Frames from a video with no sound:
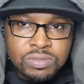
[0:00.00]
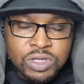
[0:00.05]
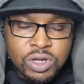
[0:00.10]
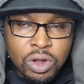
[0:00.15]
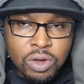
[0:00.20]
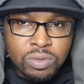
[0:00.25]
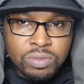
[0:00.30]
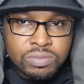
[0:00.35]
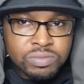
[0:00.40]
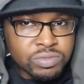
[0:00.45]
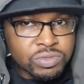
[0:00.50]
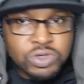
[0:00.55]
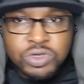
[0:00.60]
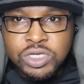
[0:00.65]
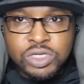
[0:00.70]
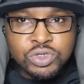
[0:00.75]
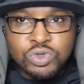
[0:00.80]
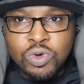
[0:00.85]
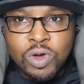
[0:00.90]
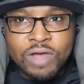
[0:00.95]
You know,
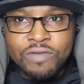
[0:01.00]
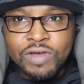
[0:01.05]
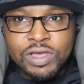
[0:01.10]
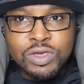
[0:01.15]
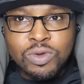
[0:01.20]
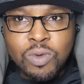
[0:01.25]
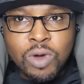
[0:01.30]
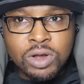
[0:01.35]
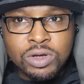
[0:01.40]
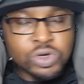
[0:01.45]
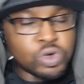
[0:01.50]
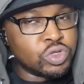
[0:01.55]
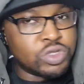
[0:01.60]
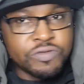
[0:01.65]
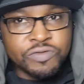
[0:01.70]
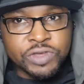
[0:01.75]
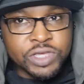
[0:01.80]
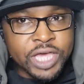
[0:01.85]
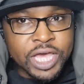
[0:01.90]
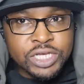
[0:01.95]
you can do whatever you want.
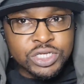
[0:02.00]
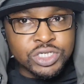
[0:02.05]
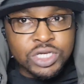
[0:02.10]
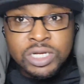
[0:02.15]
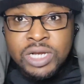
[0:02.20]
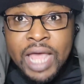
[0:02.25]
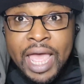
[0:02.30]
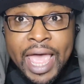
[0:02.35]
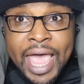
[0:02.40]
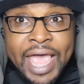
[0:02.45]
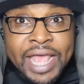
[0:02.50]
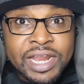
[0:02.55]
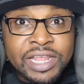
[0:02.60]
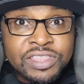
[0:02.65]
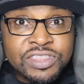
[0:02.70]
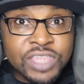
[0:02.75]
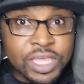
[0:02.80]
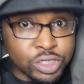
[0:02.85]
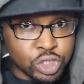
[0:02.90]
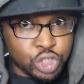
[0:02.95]
Notification,
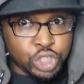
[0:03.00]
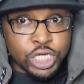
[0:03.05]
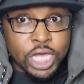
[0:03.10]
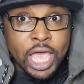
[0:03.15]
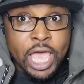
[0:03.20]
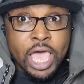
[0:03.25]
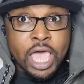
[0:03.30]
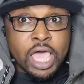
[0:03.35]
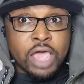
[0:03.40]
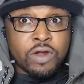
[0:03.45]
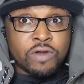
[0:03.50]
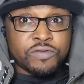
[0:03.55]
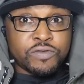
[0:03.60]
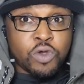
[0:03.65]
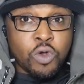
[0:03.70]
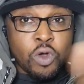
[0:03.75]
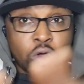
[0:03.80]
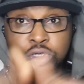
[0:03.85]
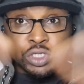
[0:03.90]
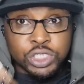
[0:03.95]
anything. Share,
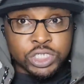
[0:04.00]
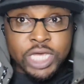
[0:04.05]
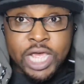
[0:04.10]
of course.